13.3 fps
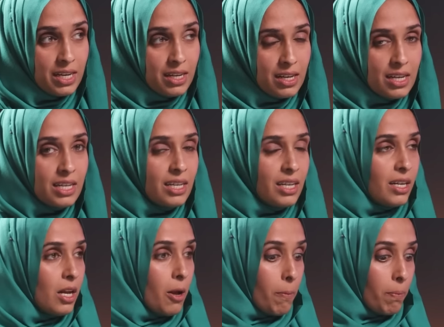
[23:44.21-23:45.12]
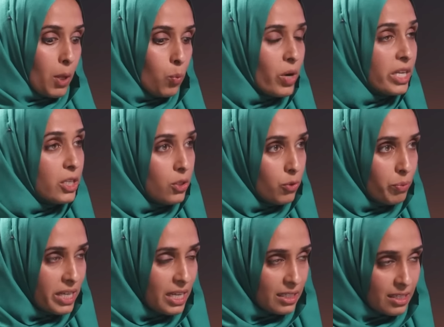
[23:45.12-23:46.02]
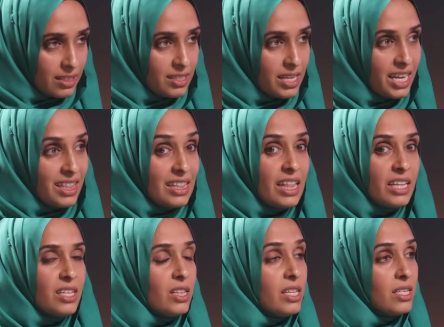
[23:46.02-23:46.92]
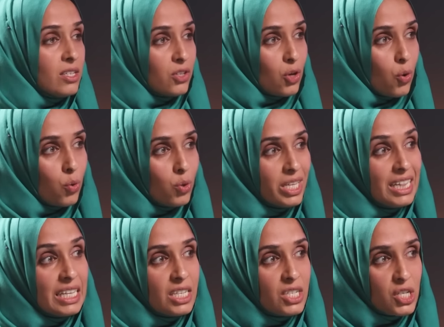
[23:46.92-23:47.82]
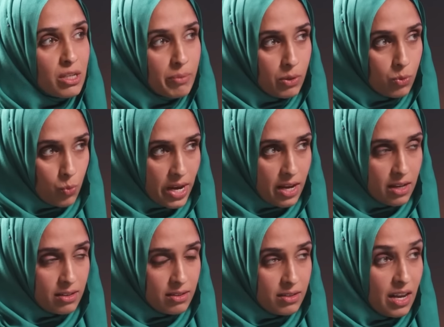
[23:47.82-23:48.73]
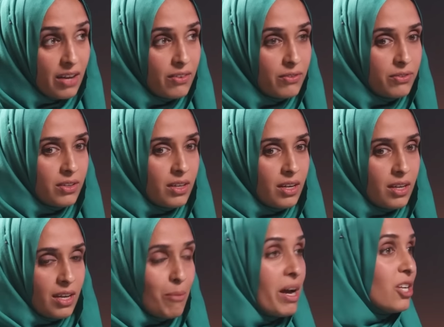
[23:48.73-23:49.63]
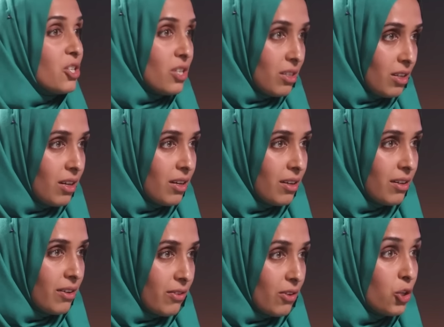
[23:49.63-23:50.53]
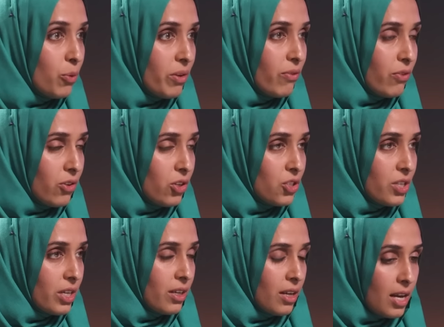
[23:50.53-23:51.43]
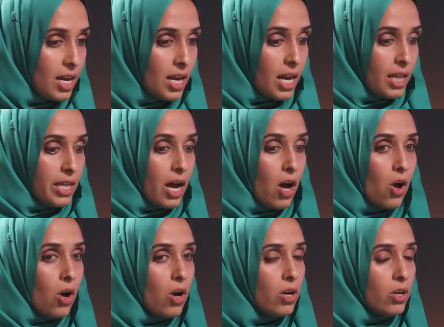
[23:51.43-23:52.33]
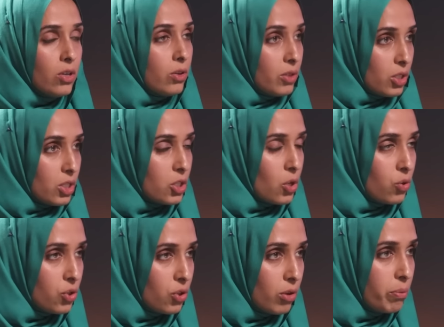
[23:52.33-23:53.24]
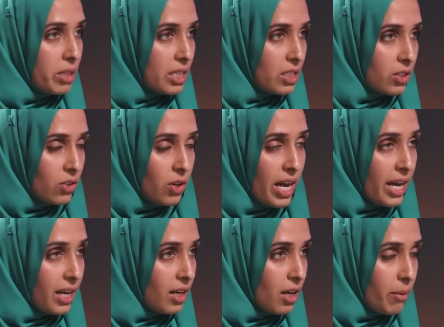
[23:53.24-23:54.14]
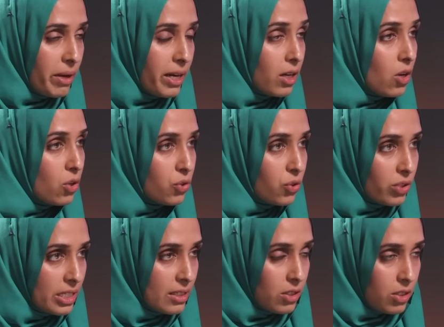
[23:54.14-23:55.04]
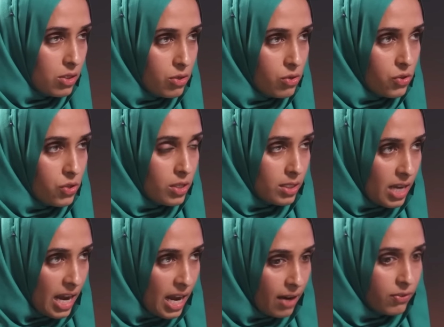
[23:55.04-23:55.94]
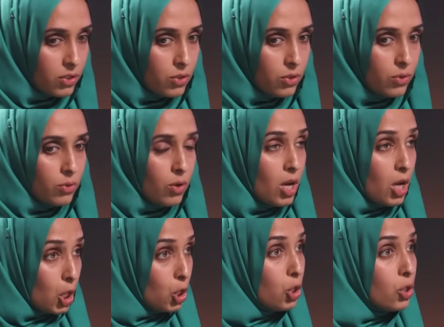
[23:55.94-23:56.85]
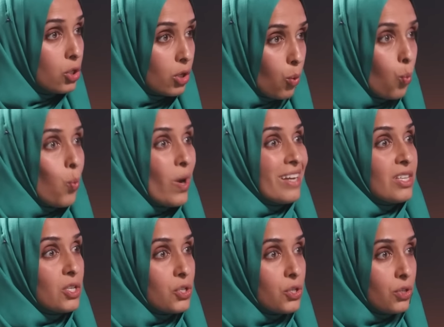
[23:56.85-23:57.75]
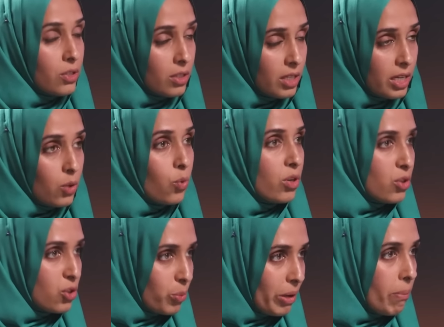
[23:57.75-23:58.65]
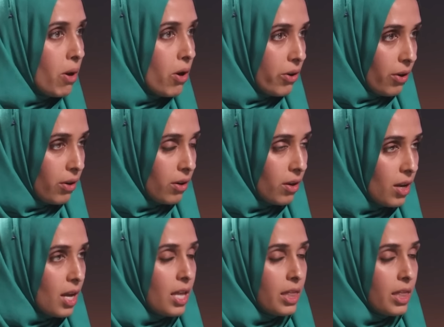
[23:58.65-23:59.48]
right? right? When you begin to say that these are the only legitimate ways of imagining human flourishing, yeah. that all social, political, economic, cultural institutions have to look Western in order to be modern,